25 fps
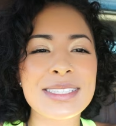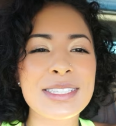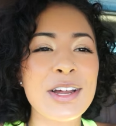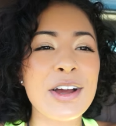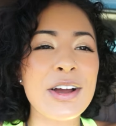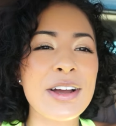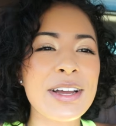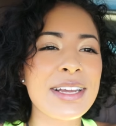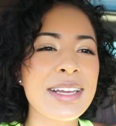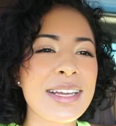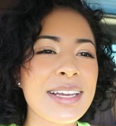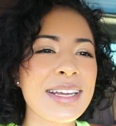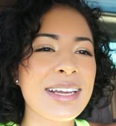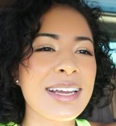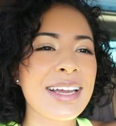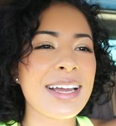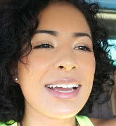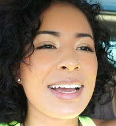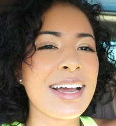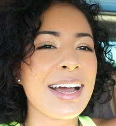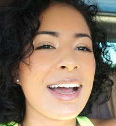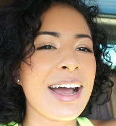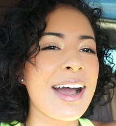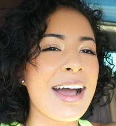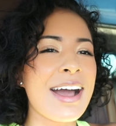Try it, guys. Try
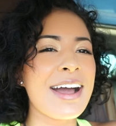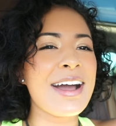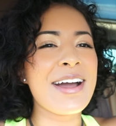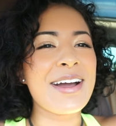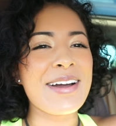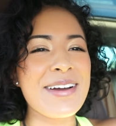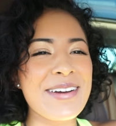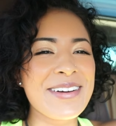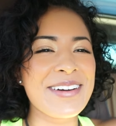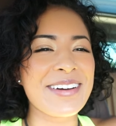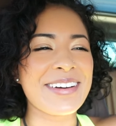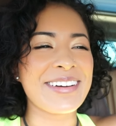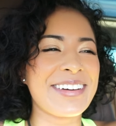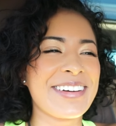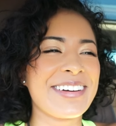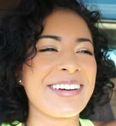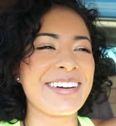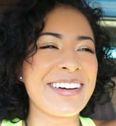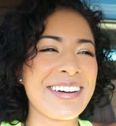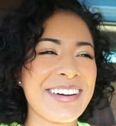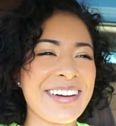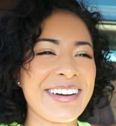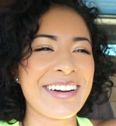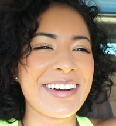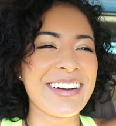it at home. Peach papaya
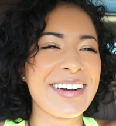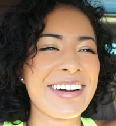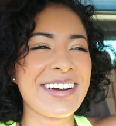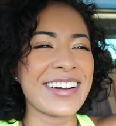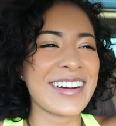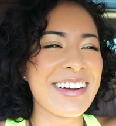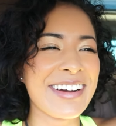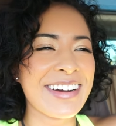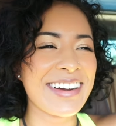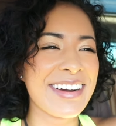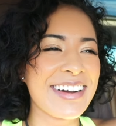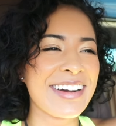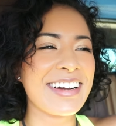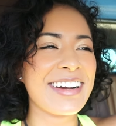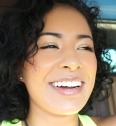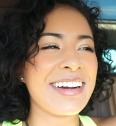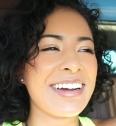Greek protein smoothie.